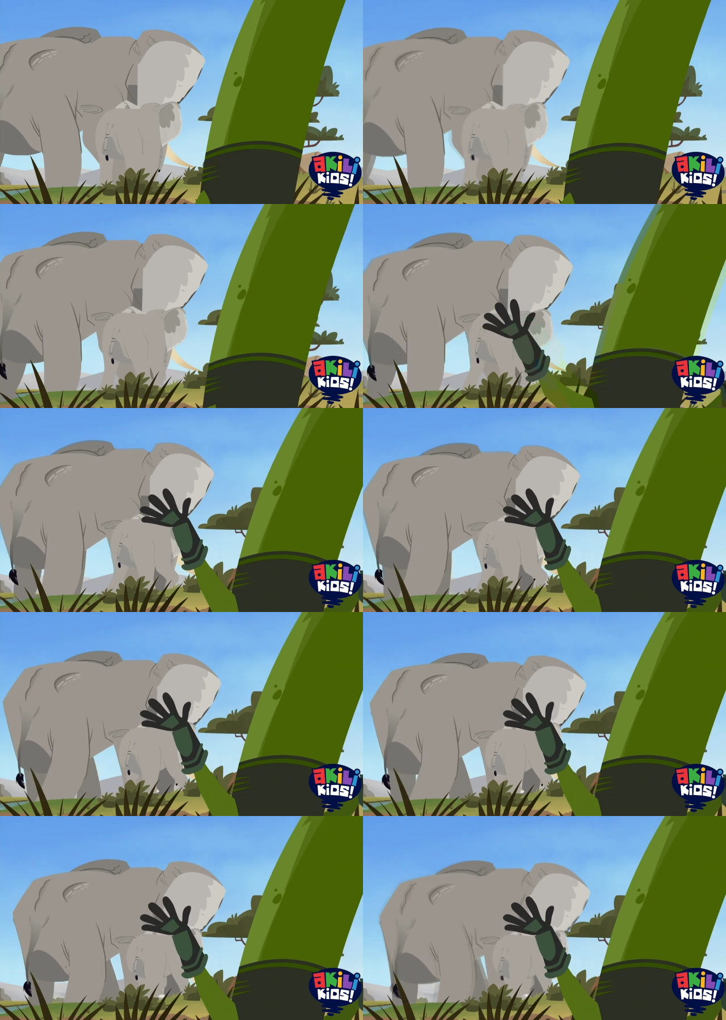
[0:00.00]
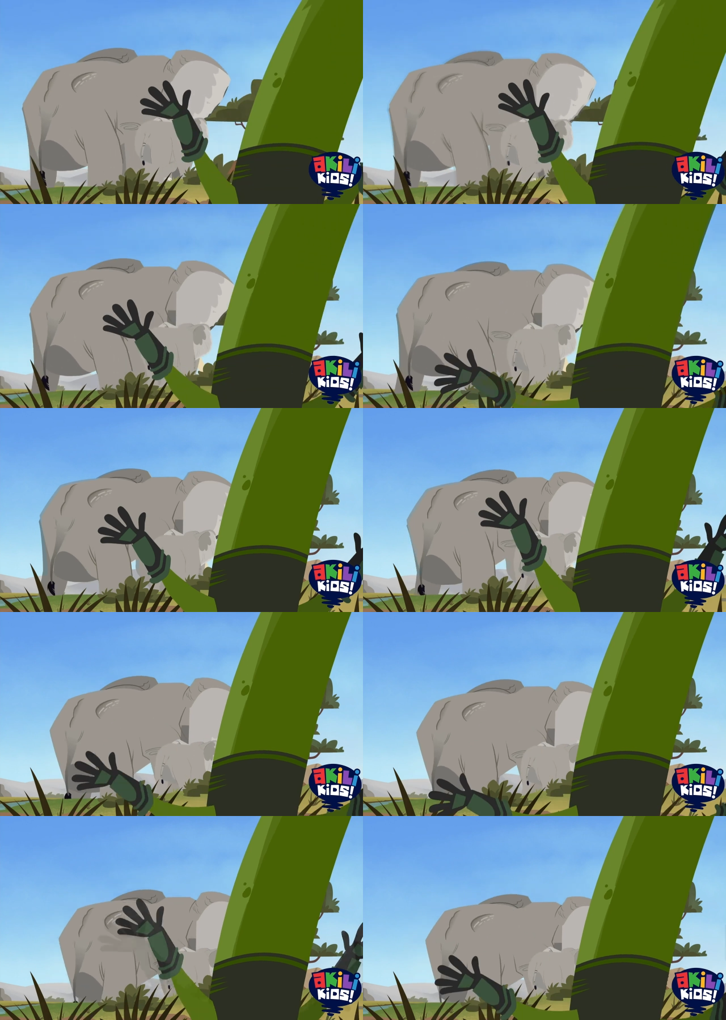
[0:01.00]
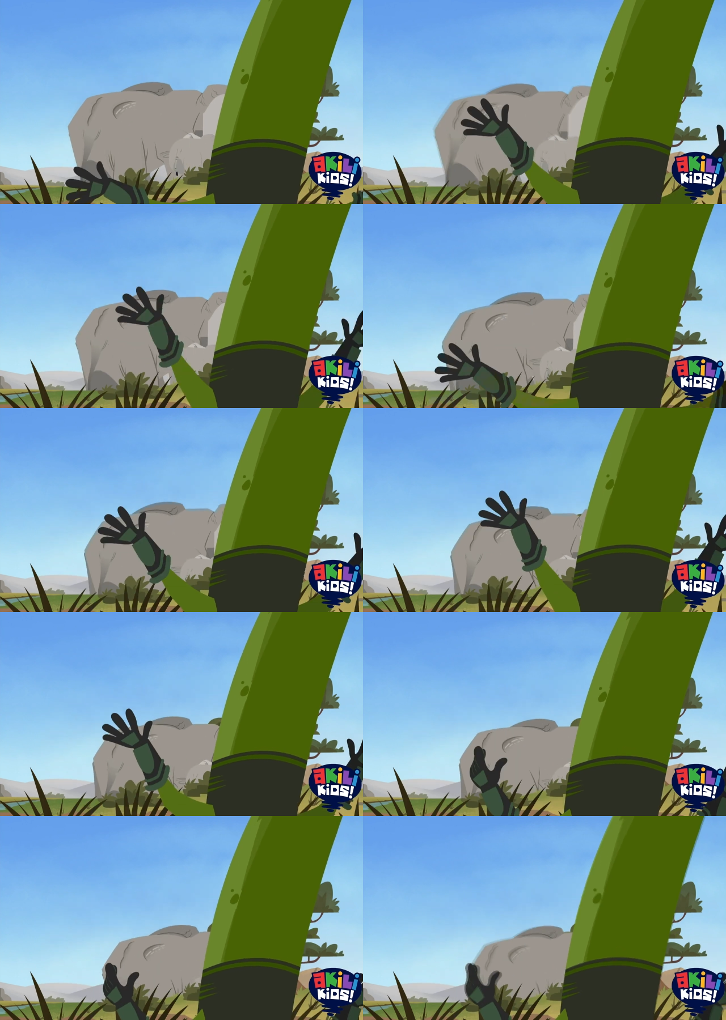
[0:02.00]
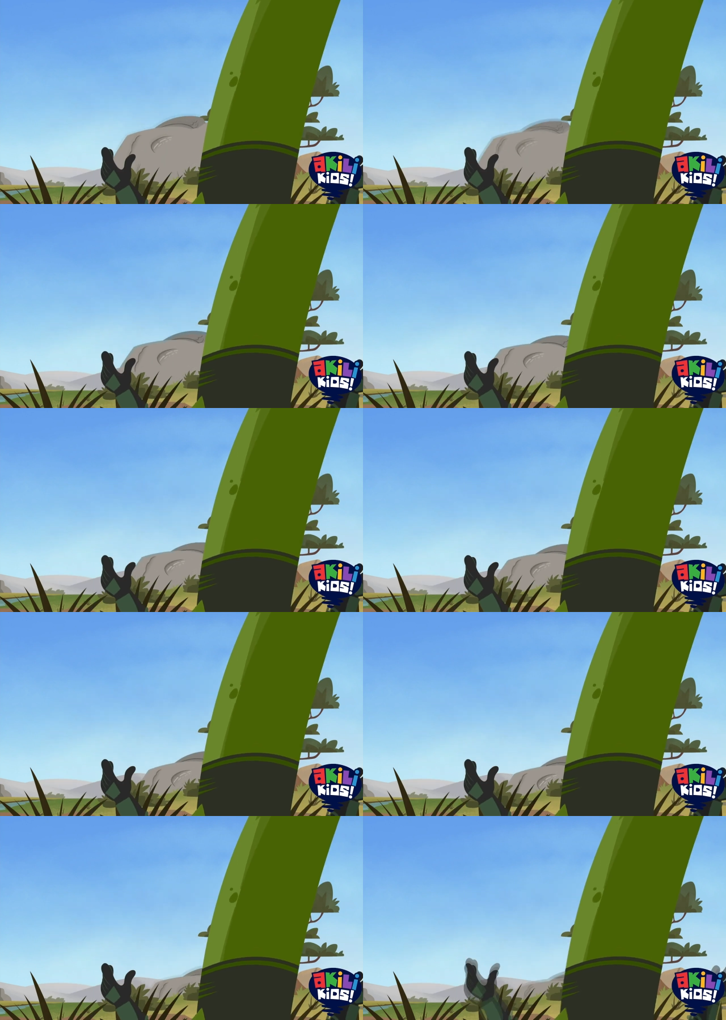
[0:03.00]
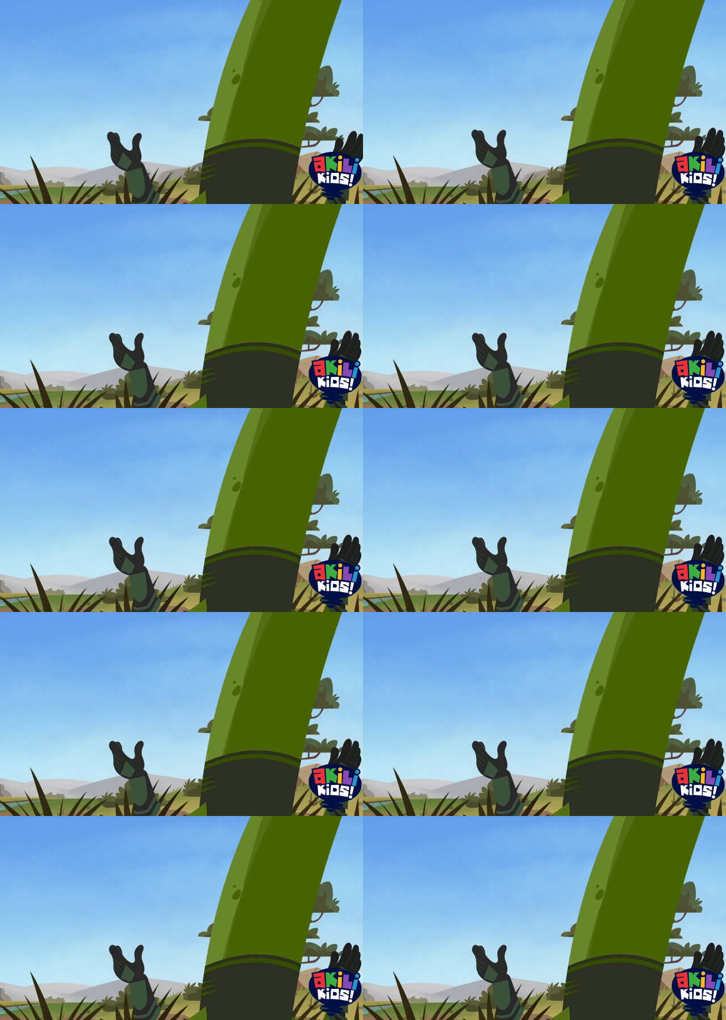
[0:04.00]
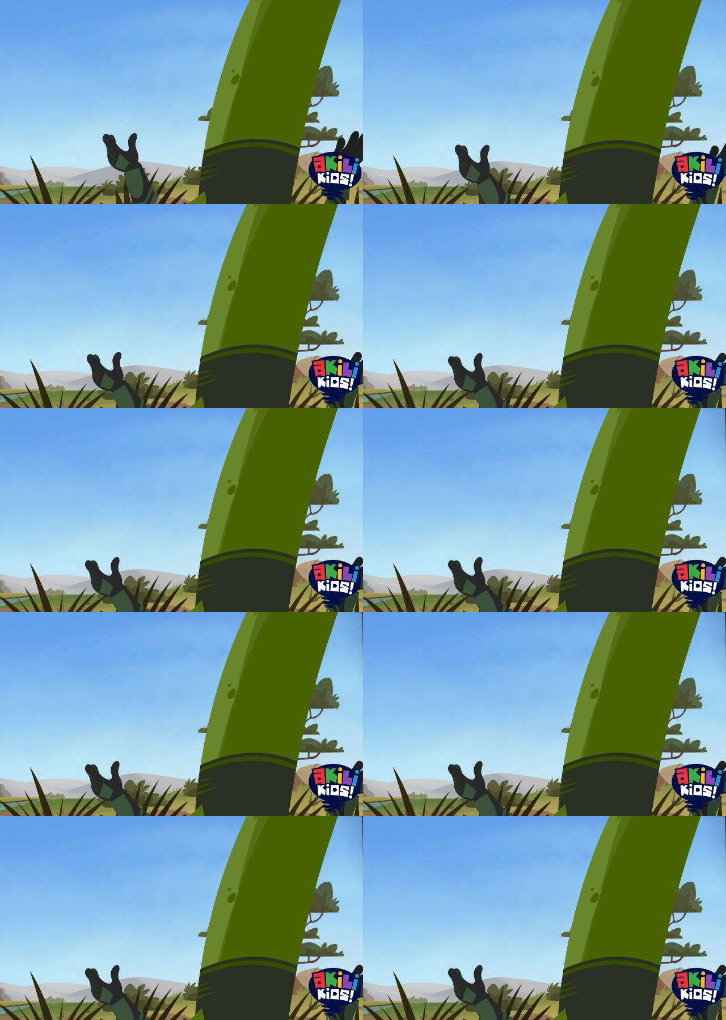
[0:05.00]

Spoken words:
No face is visible, so there are no lips to read.